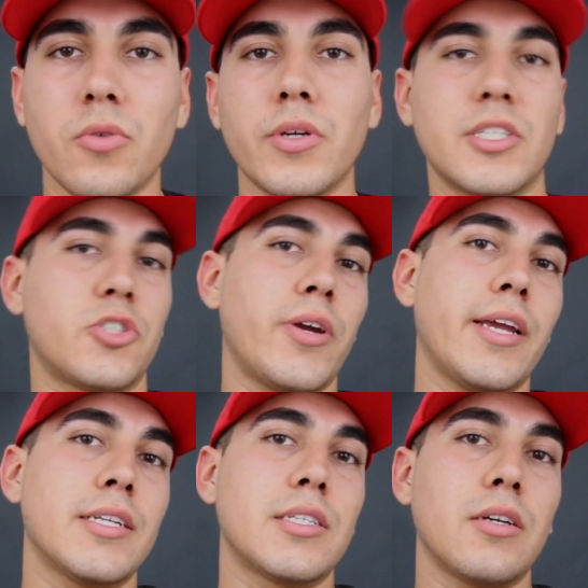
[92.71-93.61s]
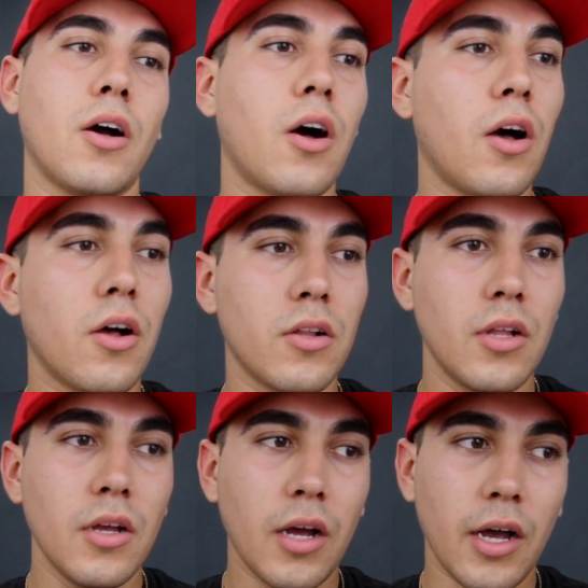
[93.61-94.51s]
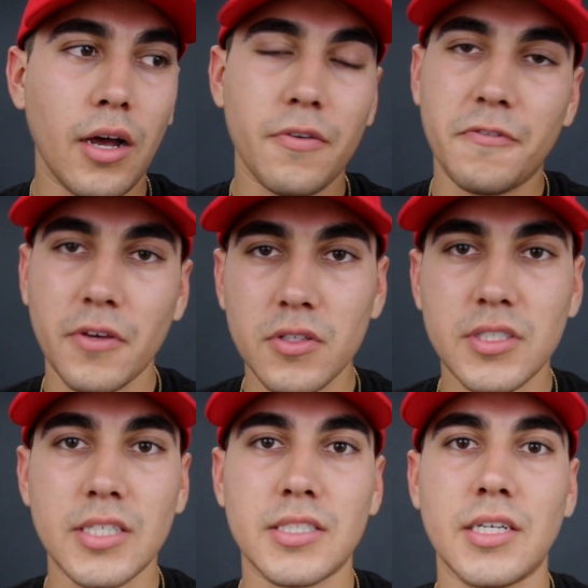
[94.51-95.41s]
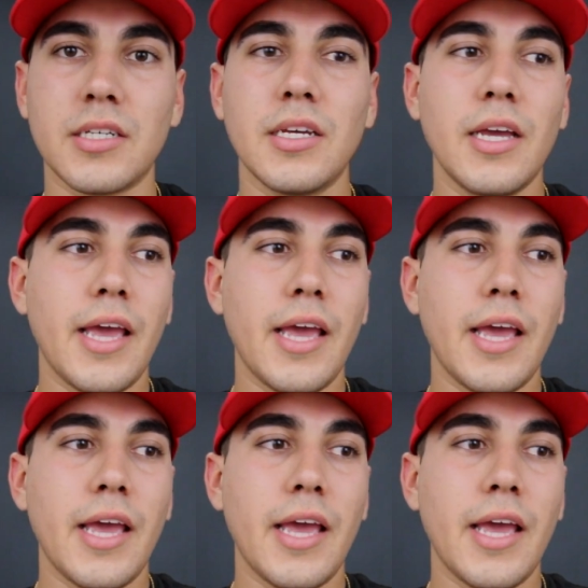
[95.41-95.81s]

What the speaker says: We trained all field season,